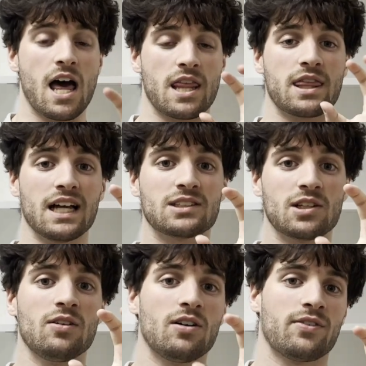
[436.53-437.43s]
That's a
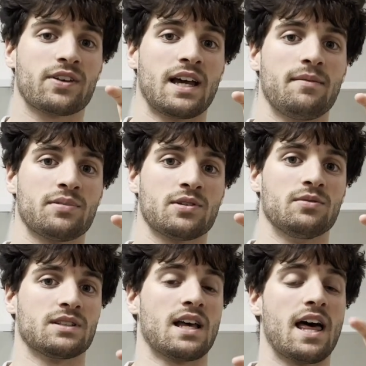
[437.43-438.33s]
lot of
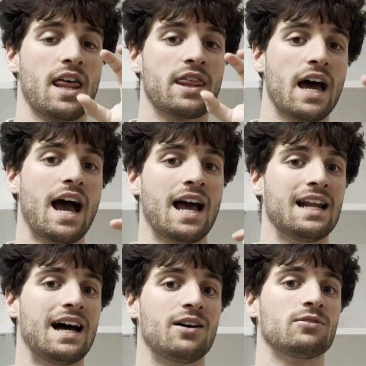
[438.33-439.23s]
capsules. That
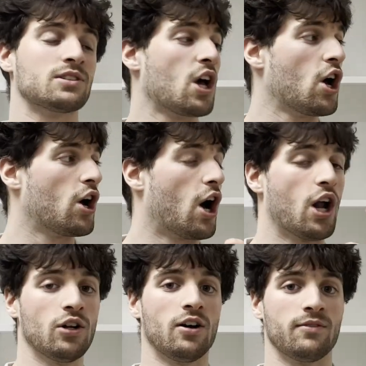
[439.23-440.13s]
allows a
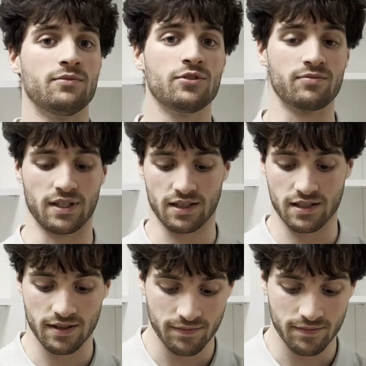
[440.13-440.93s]
lot of movement.